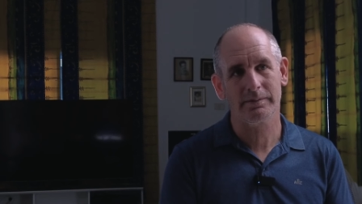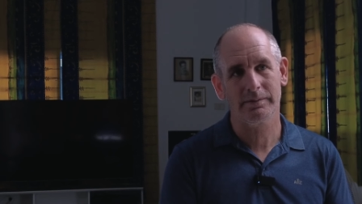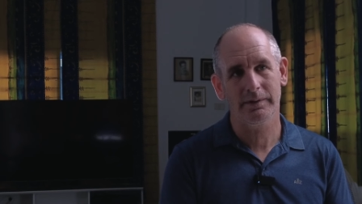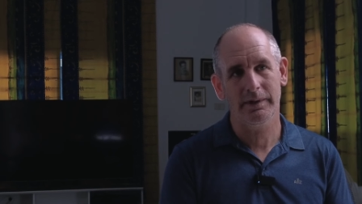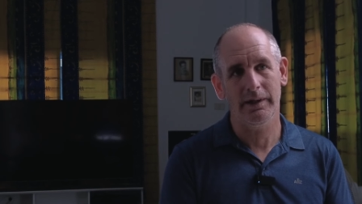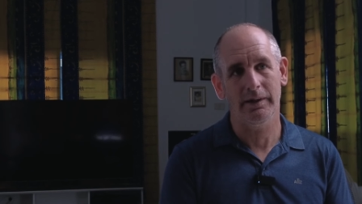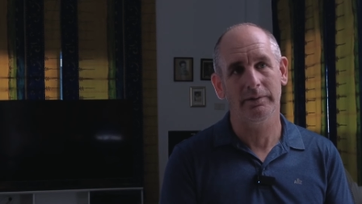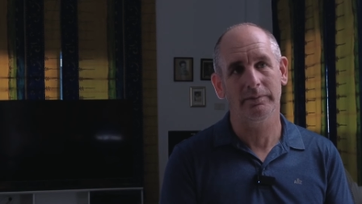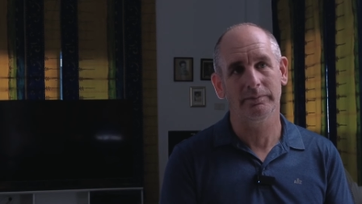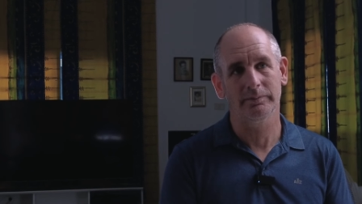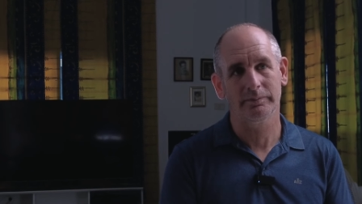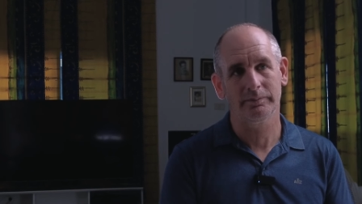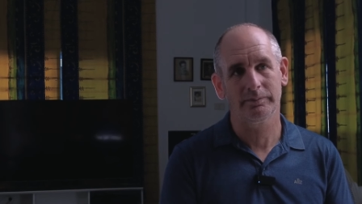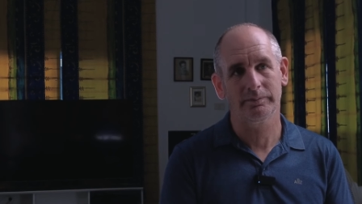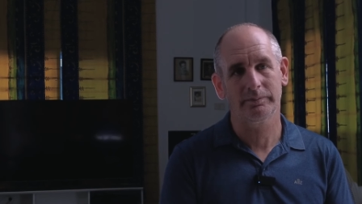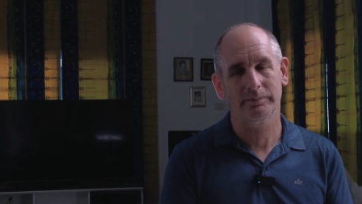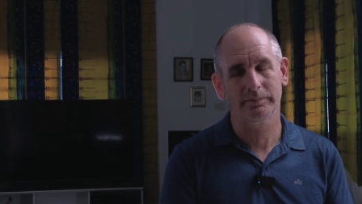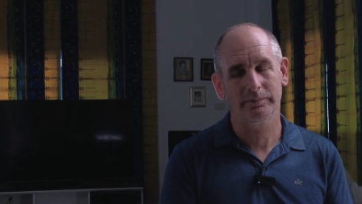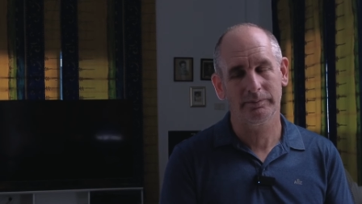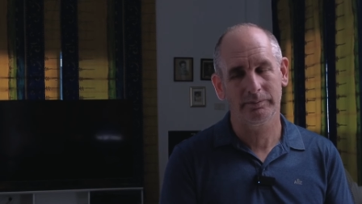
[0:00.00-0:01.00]
Yeah. To go down
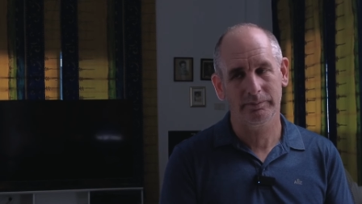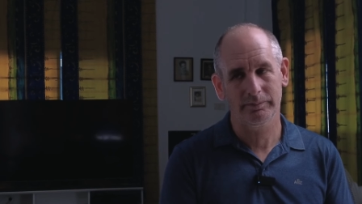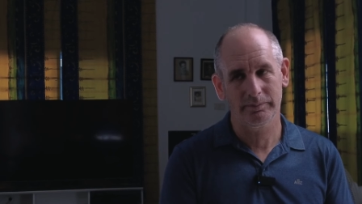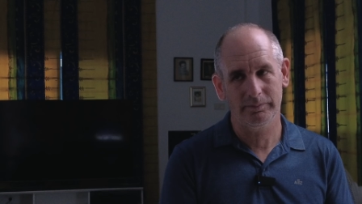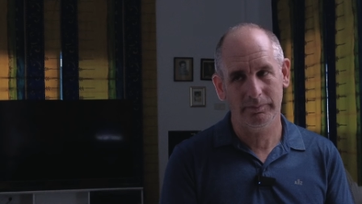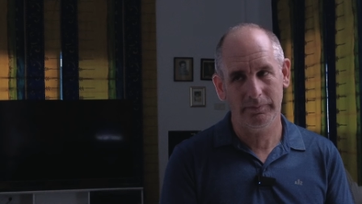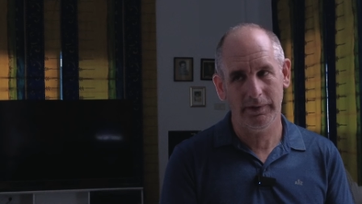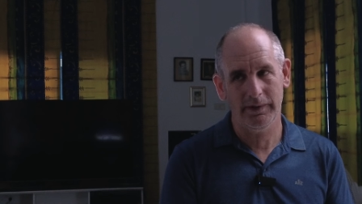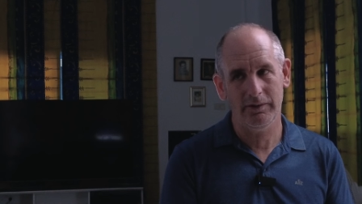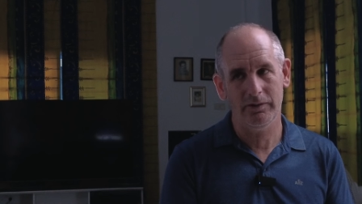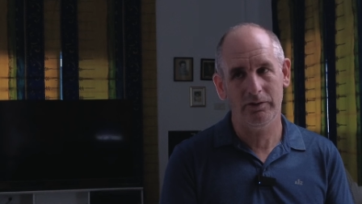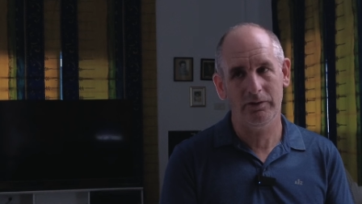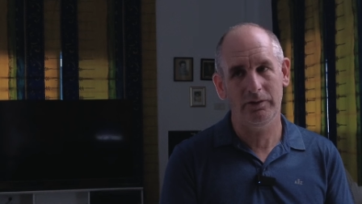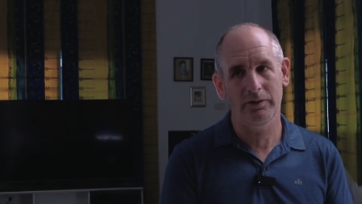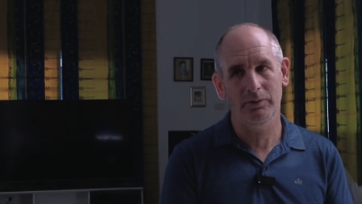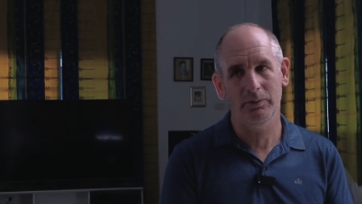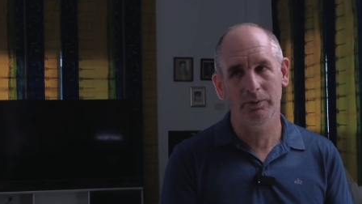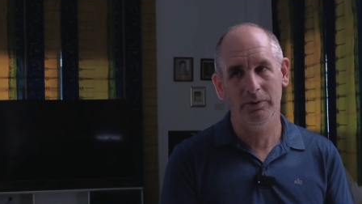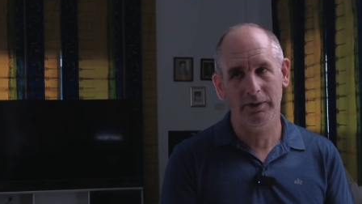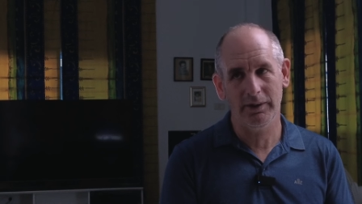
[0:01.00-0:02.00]
to the beach. It's,
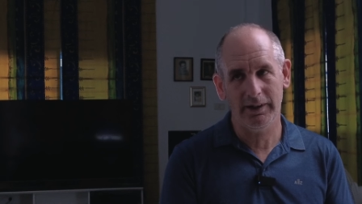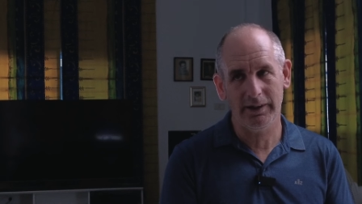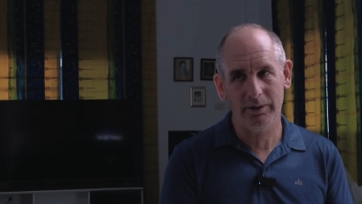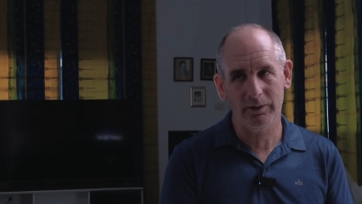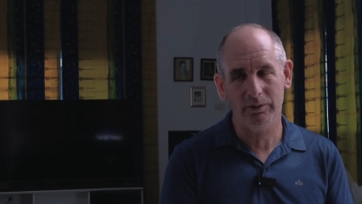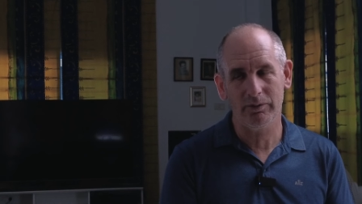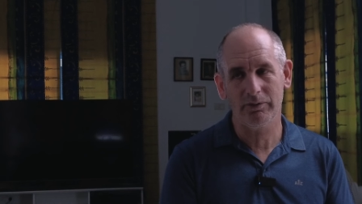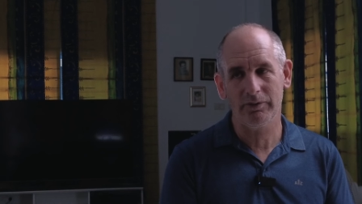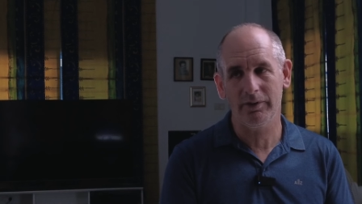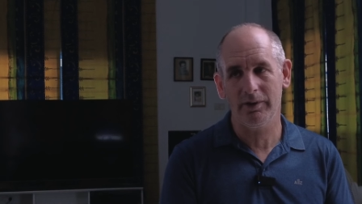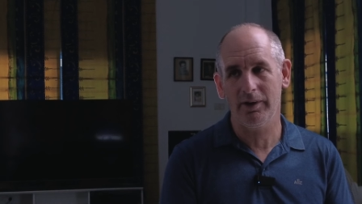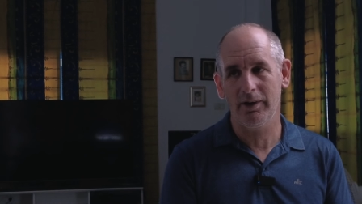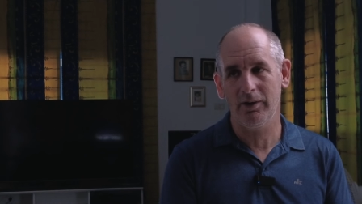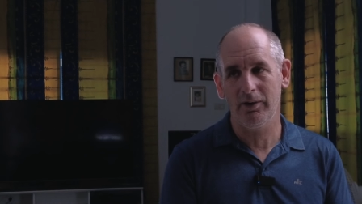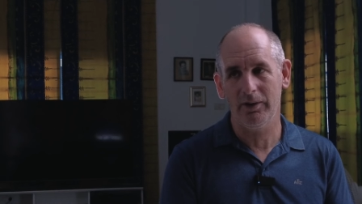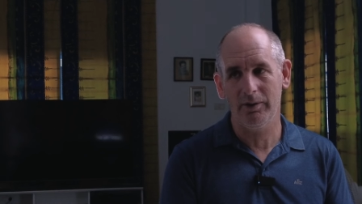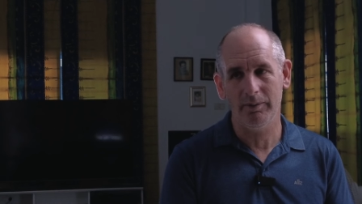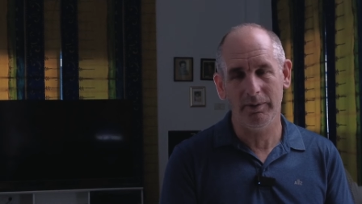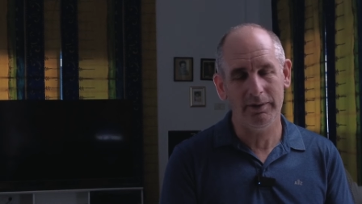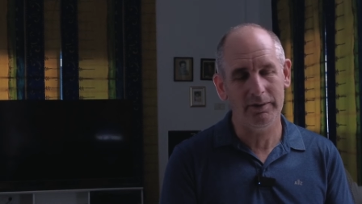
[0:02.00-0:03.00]
you want to get off the
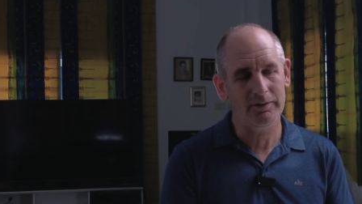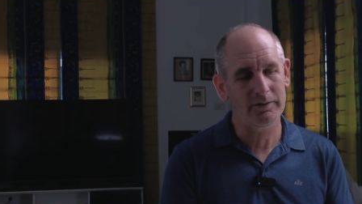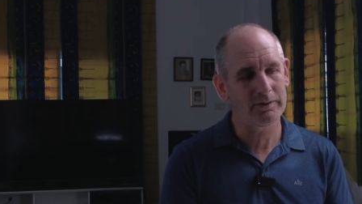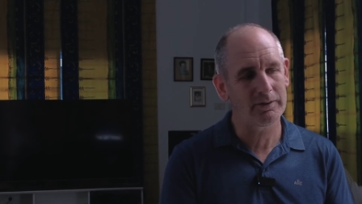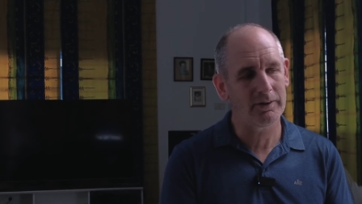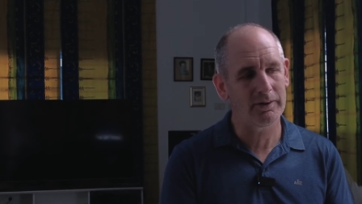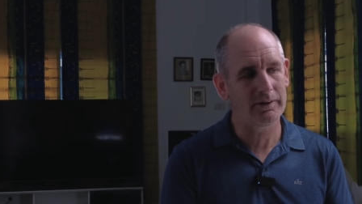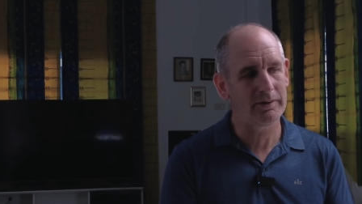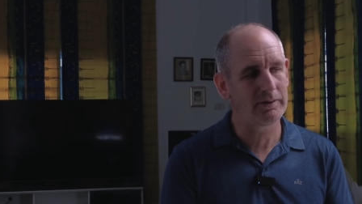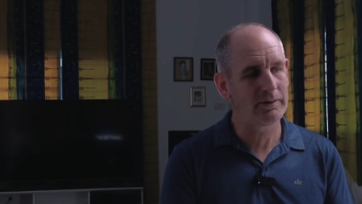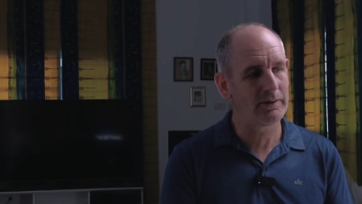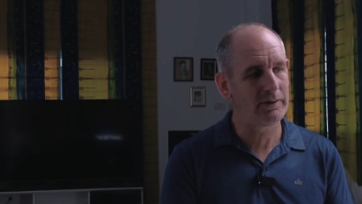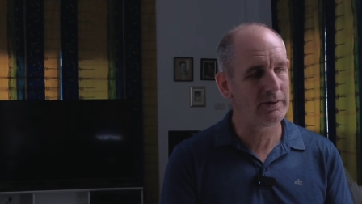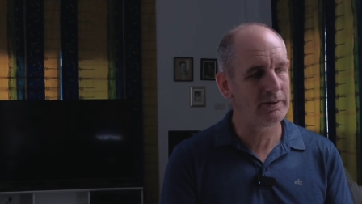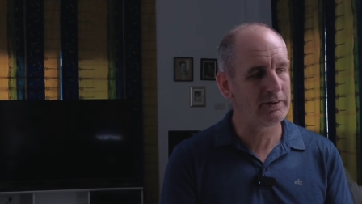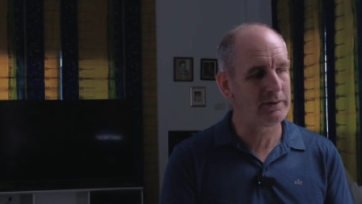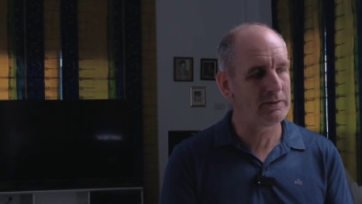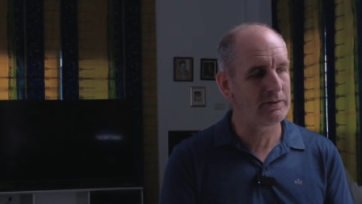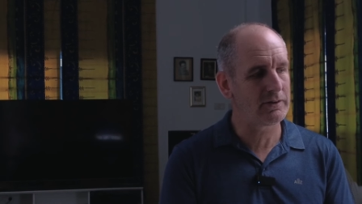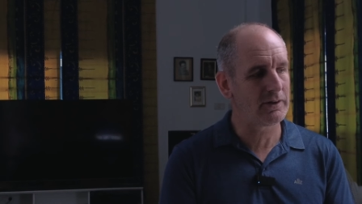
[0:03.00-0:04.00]
highways. I, yes.
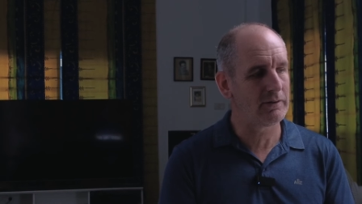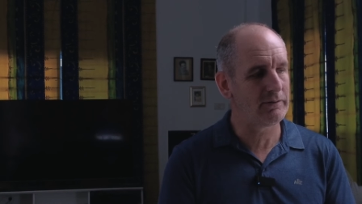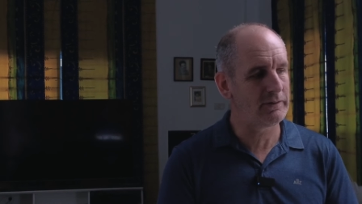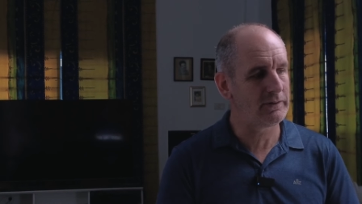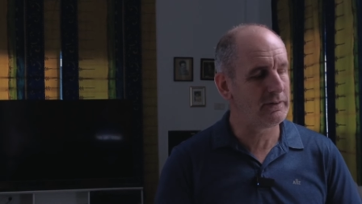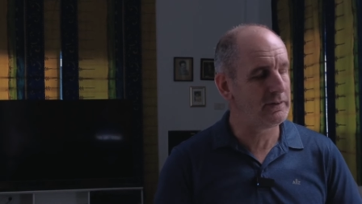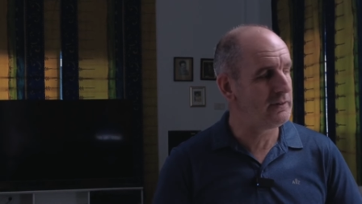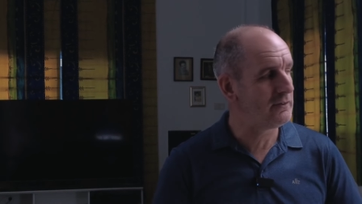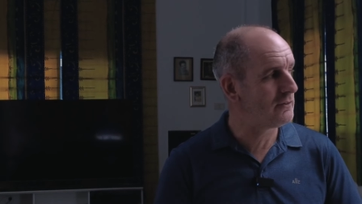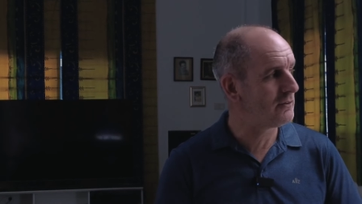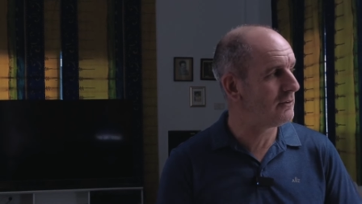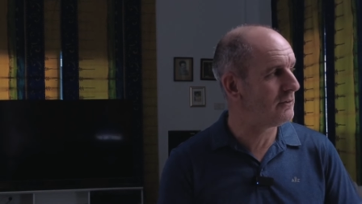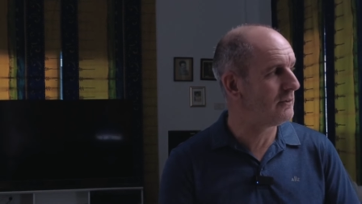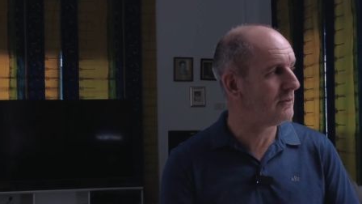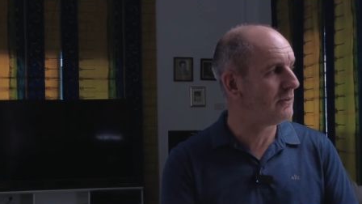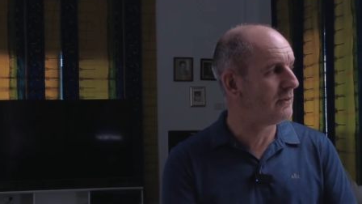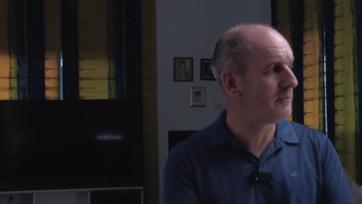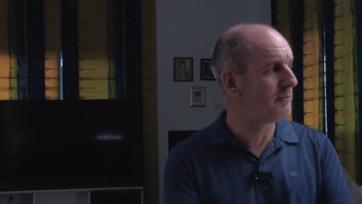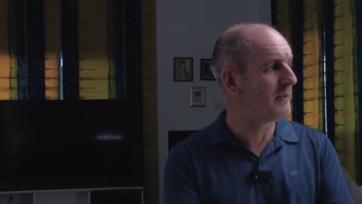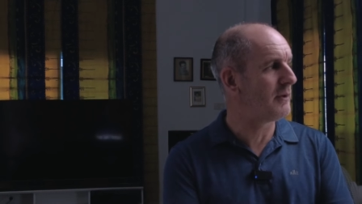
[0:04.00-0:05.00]
I discovered this on,
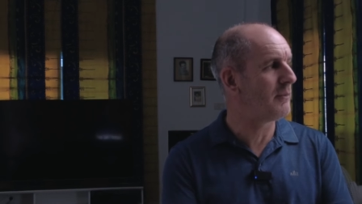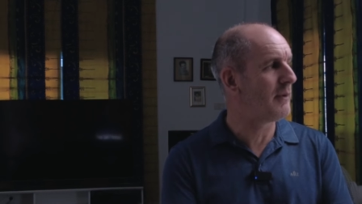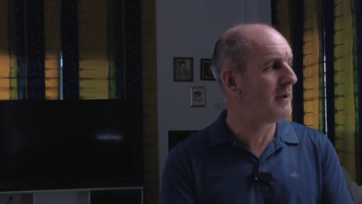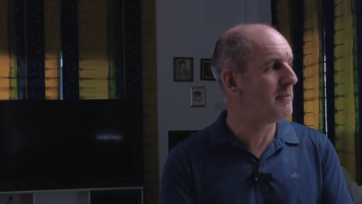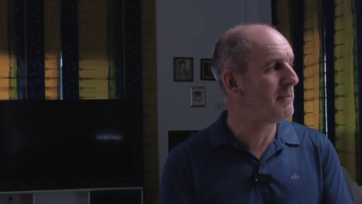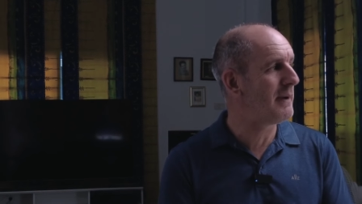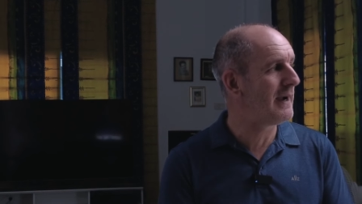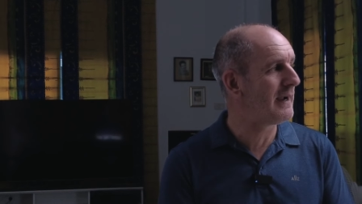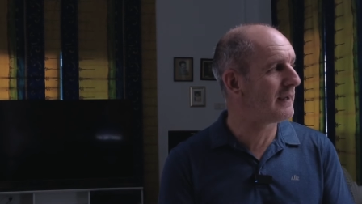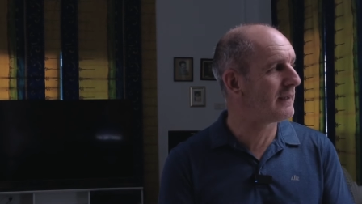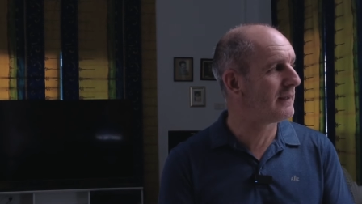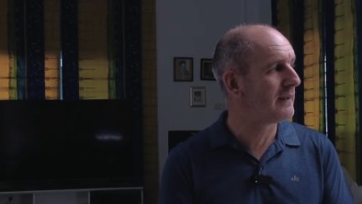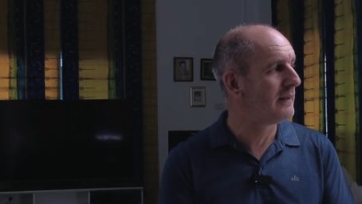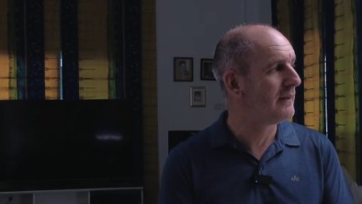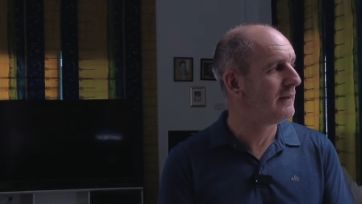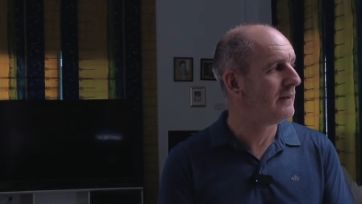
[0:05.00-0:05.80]
on my way back.